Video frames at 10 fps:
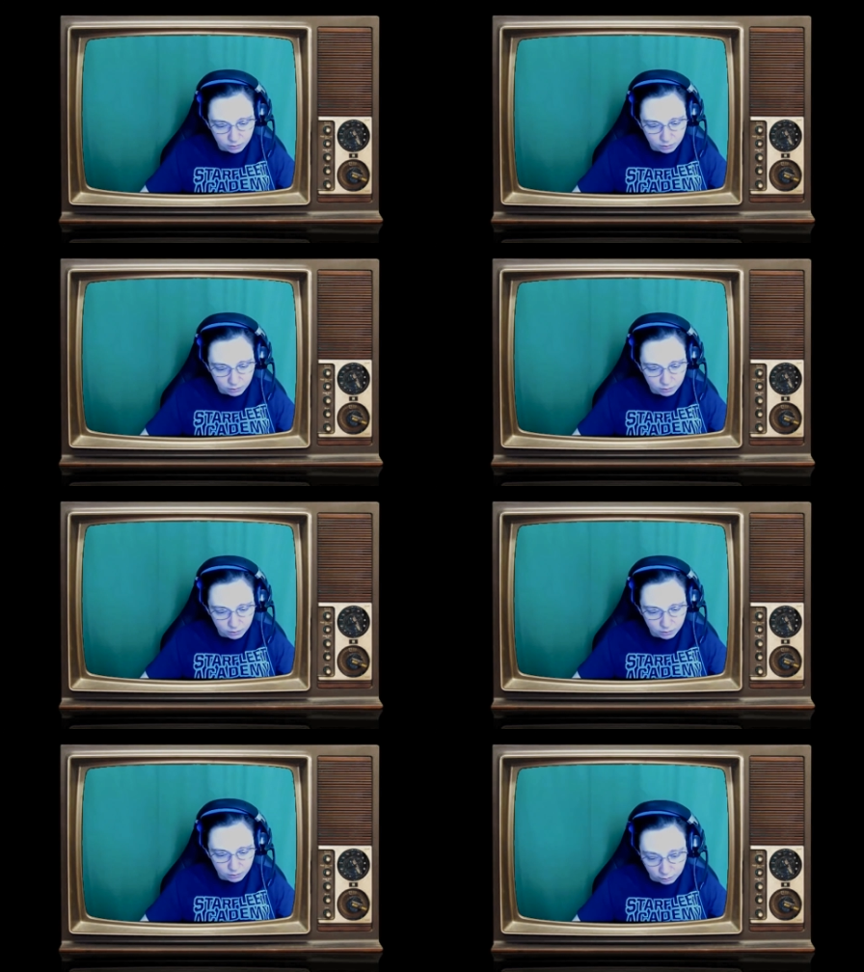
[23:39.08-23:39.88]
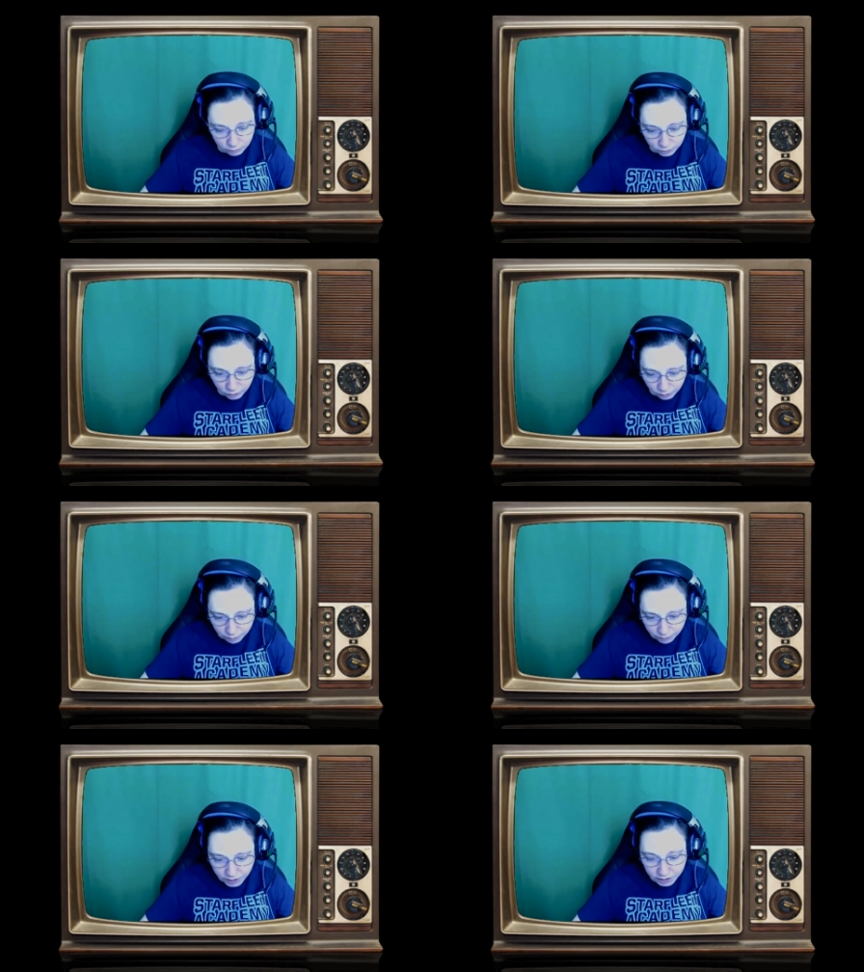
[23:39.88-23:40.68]
a
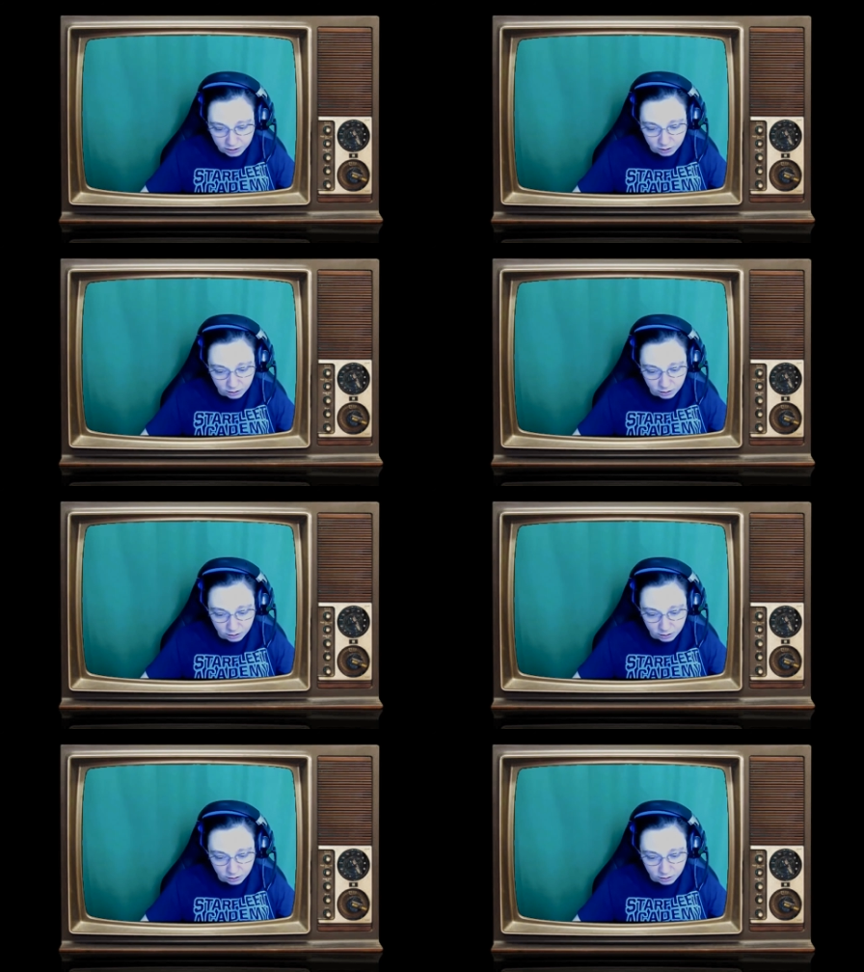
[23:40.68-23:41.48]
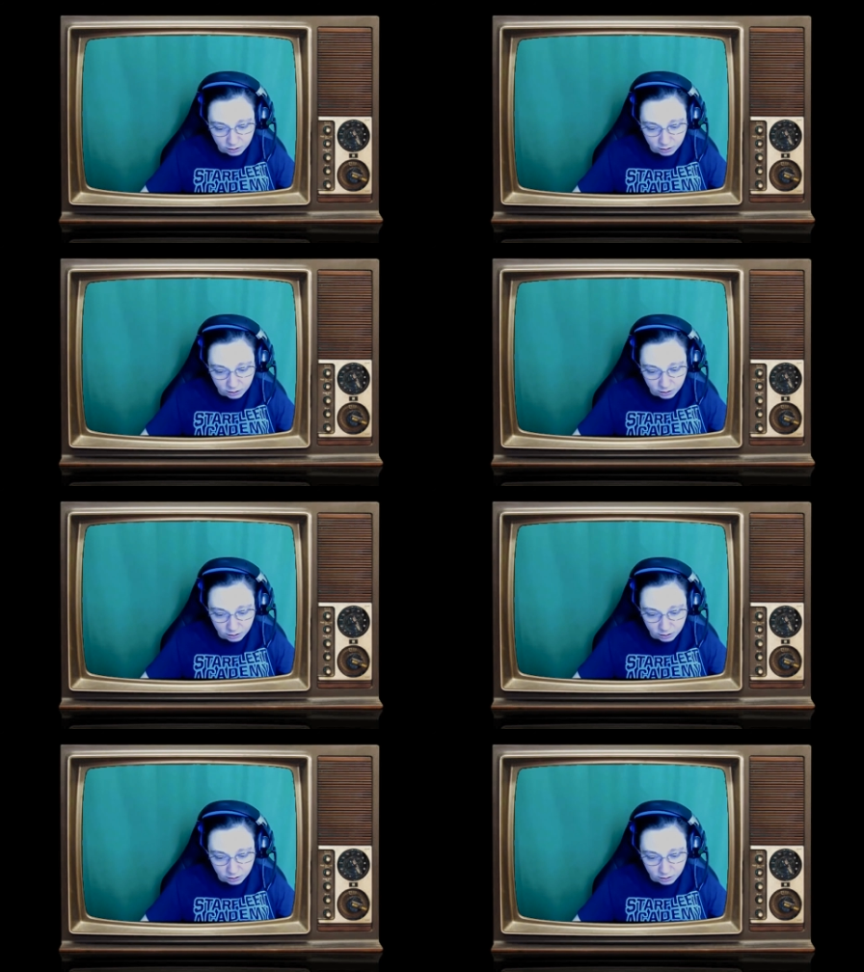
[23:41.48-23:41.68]
custard pastry.